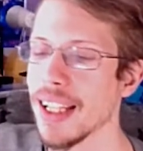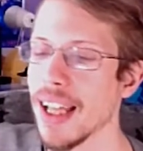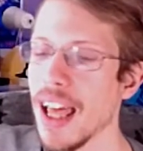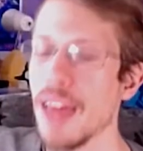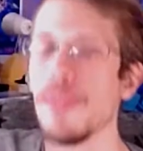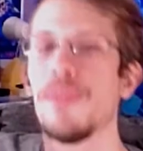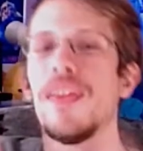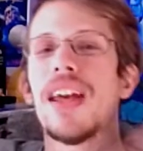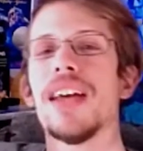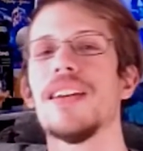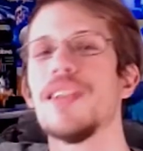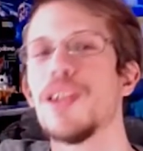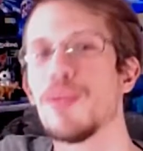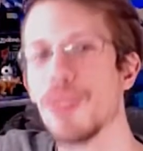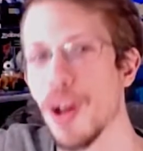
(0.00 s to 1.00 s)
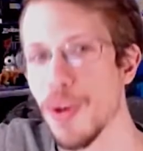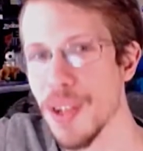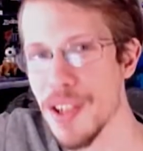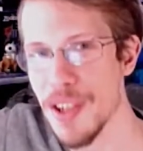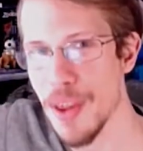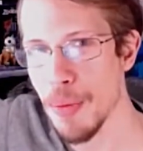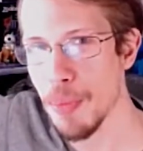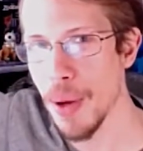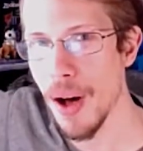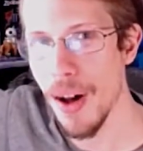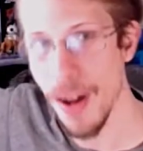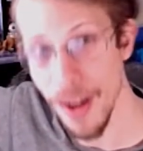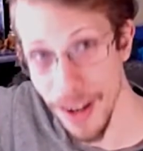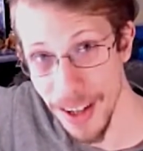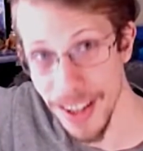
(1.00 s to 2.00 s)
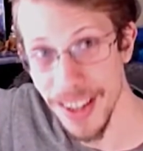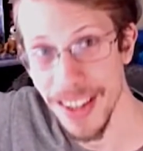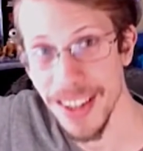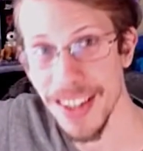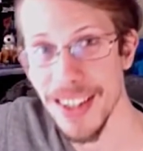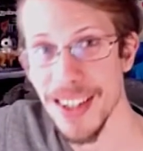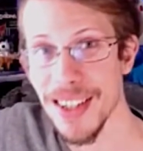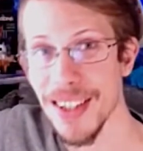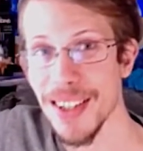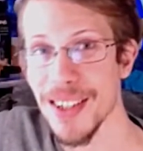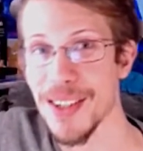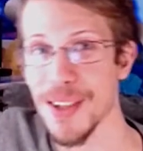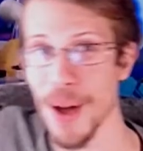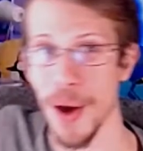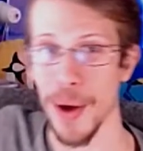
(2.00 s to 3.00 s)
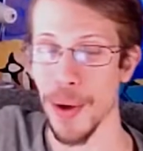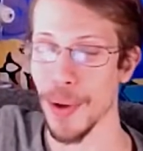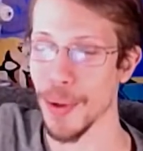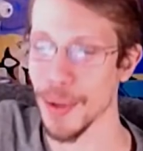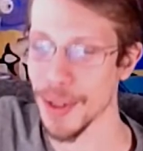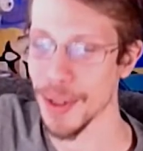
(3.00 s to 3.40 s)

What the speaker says: And then you notice the bog. So